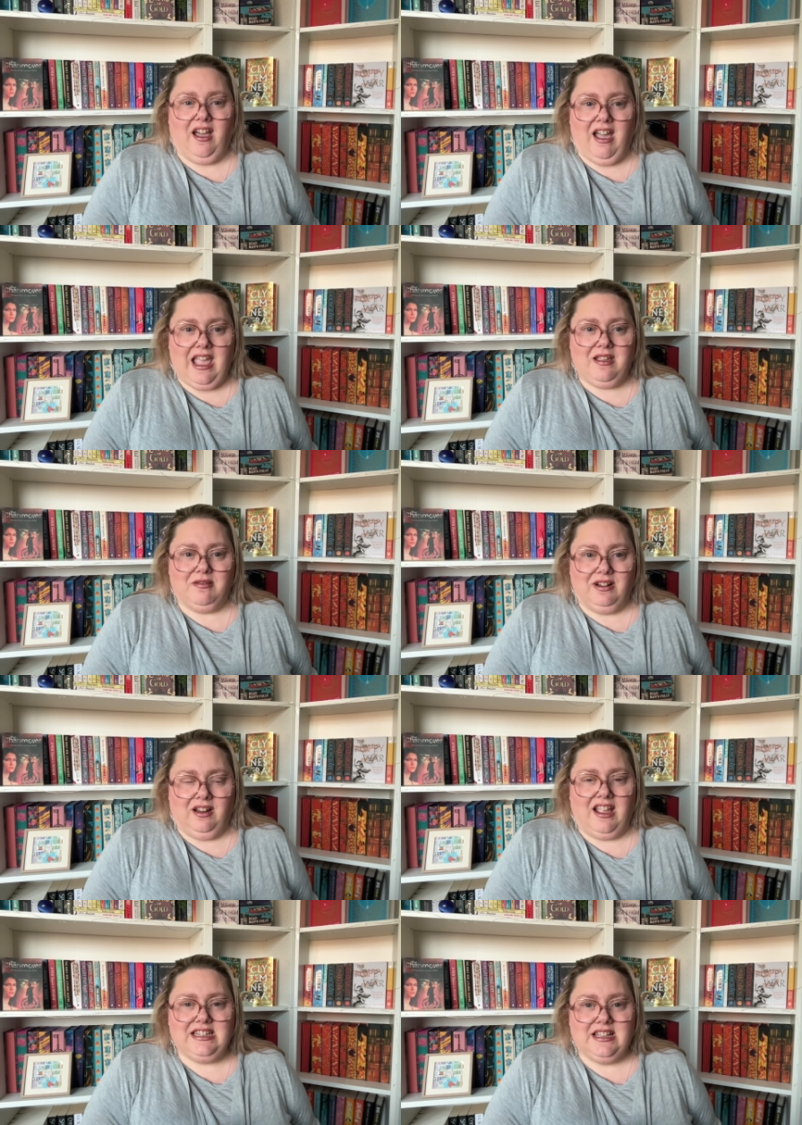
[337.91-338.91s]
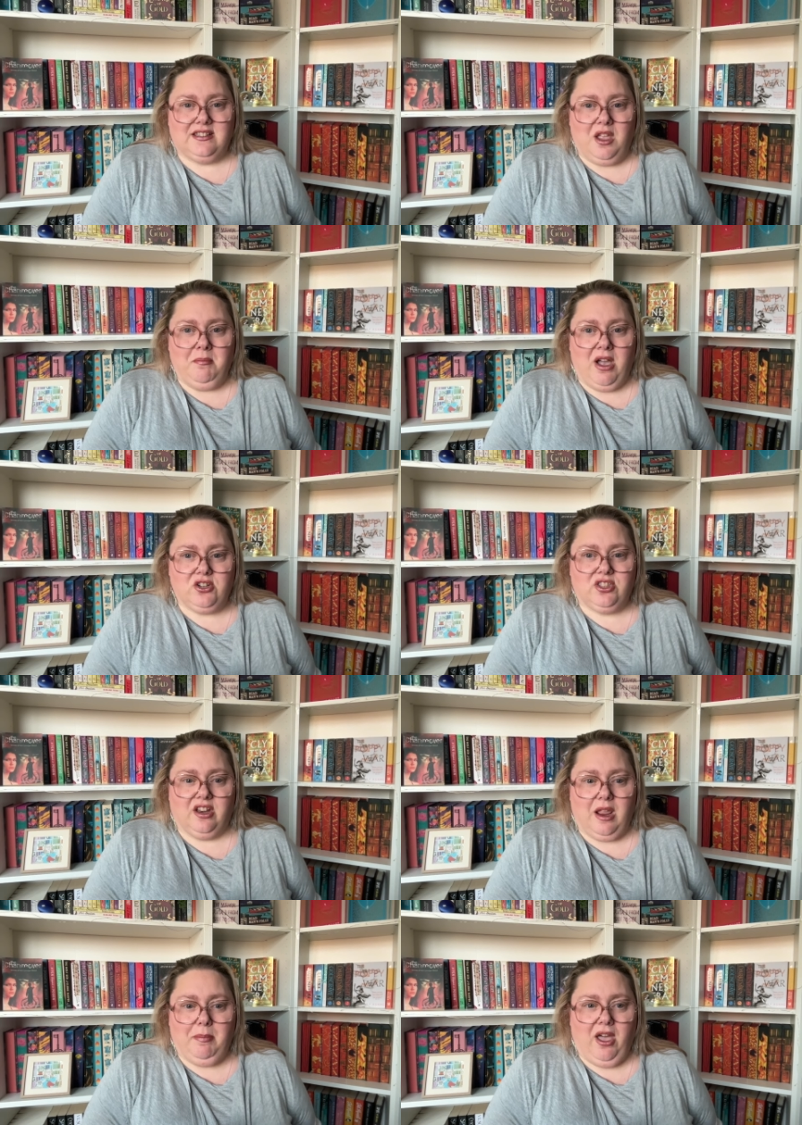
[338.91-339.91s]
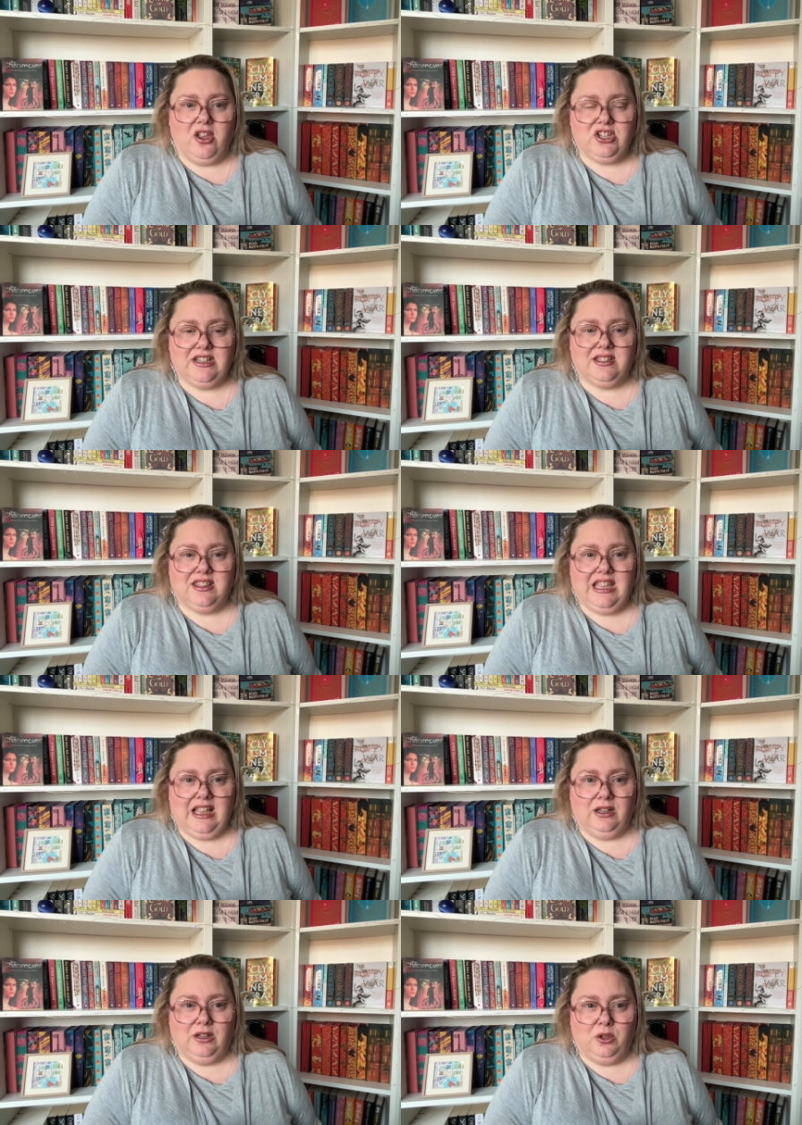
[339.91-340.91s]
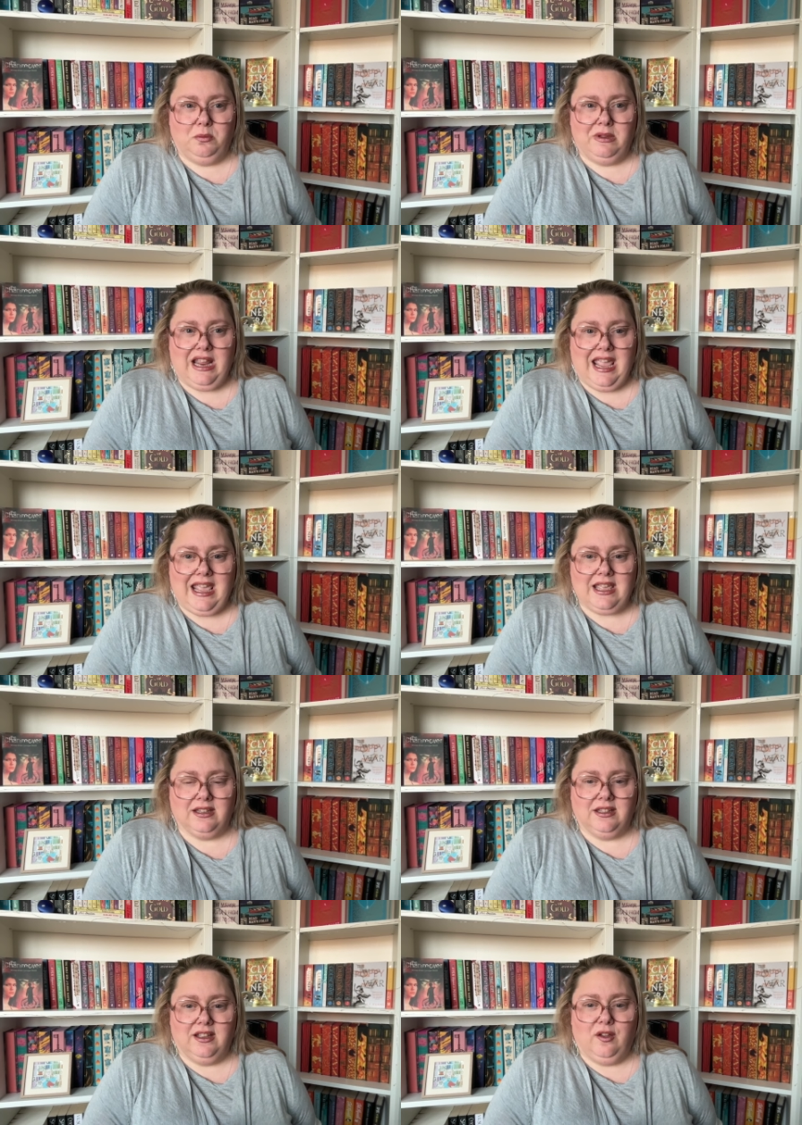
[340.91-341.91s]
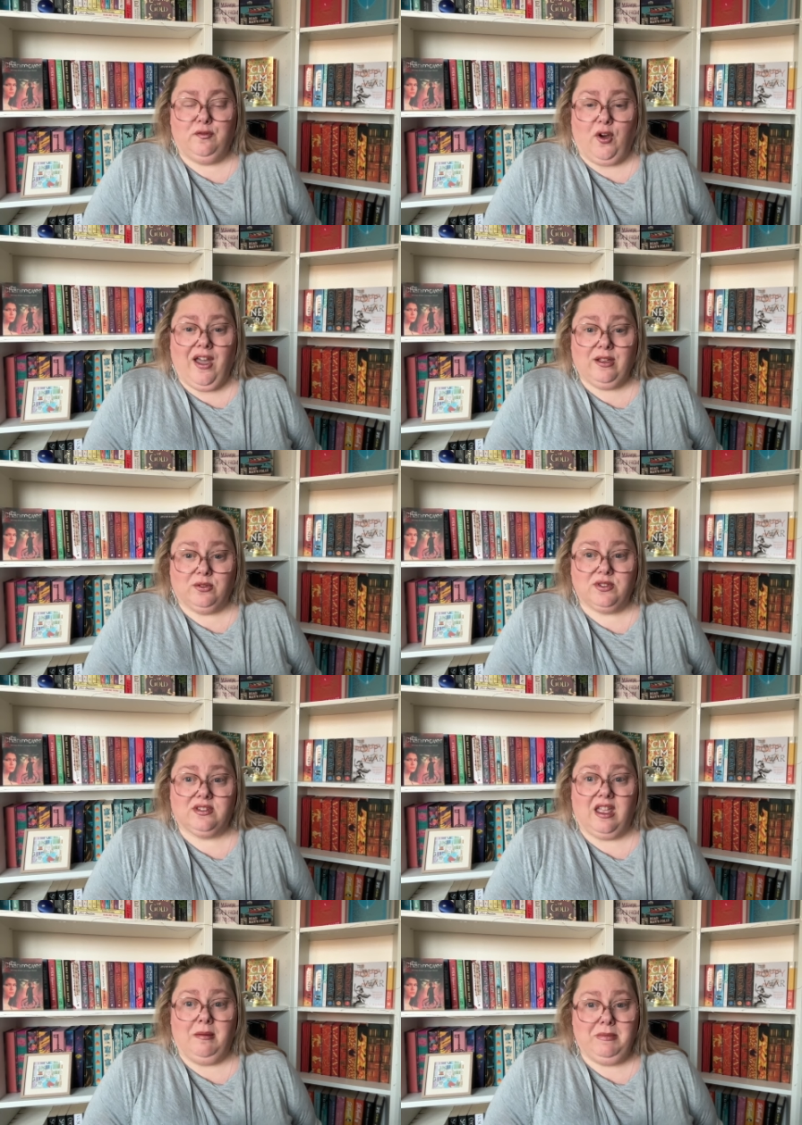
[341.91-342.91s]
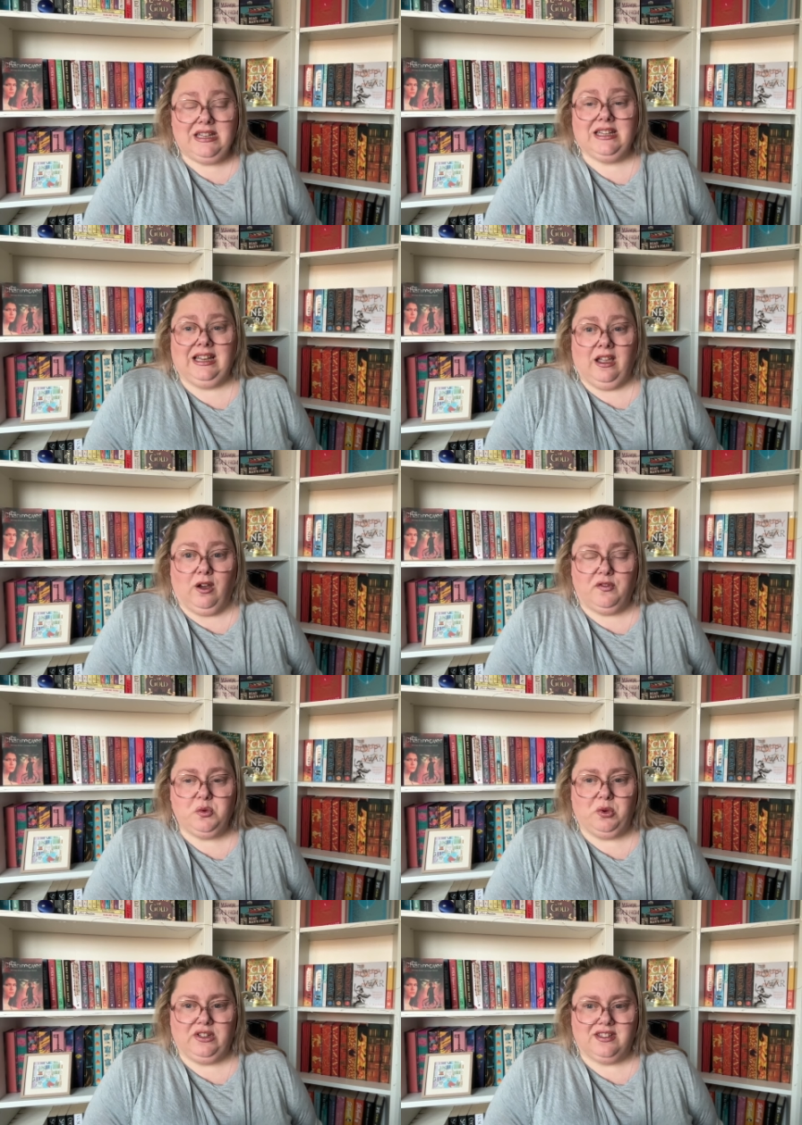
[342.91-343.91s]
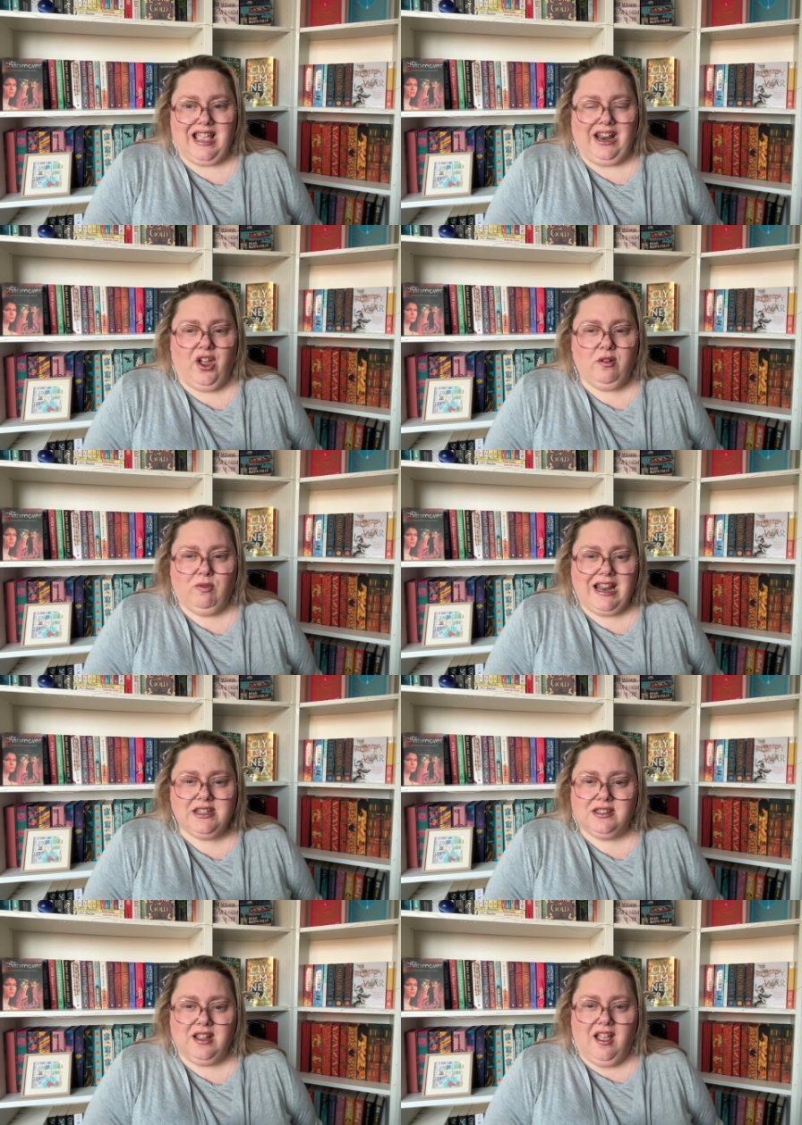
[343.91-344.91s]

I liked it so much that I purchased the Illuminae files immediately afterwards, and I read